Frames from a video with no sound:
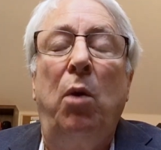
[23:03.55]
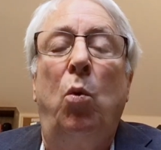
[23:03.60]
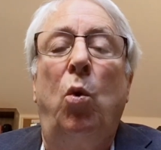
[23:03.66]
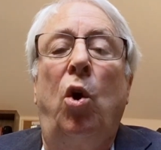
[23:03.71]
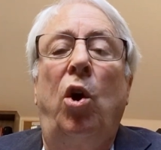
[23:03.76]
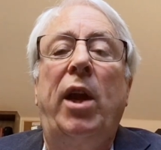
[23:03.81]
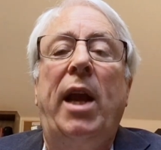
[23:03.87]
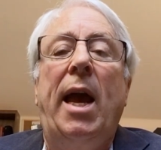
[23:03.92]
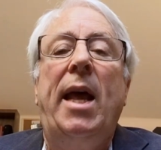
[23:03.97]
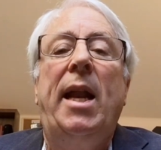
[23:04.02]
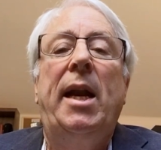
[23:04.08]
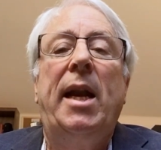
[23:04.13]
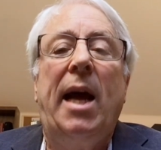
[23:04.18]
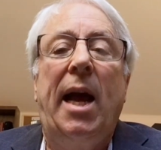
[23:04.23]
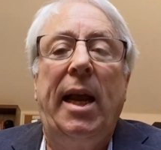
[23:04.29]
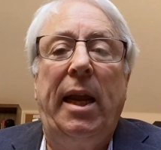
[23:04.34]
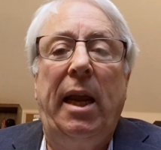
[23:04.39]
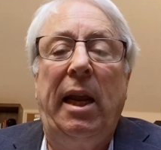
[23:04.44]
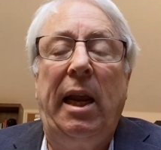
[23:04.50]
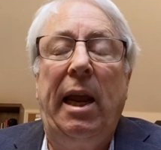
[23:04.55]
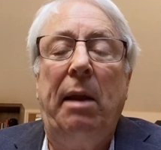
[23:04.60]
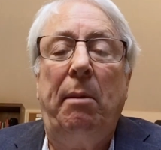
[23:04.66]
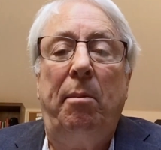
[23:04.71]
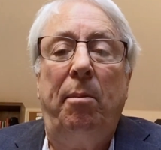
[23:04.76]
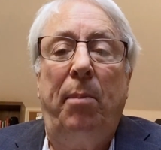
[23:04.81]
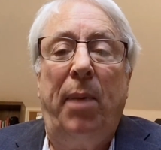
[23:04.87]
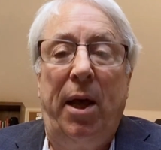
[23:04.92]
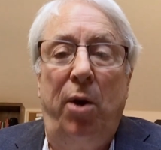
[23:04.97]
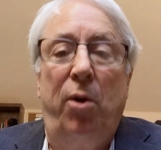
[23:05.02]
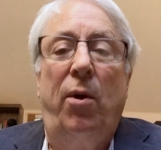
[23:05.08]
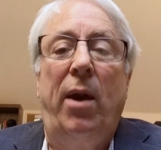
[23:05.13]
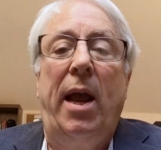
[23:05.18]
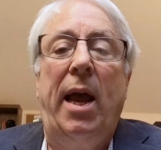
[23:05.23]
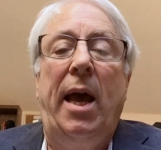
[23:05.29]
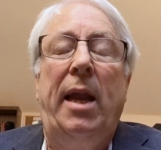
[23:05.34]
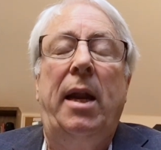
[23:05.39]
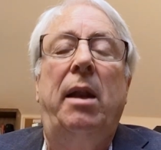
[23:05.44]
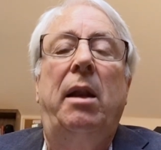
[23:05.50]
work at it, I can get better
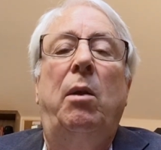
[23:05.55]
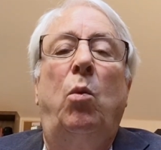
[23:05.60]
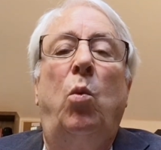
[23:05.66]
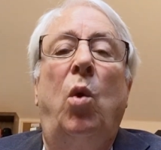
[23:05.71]
at it.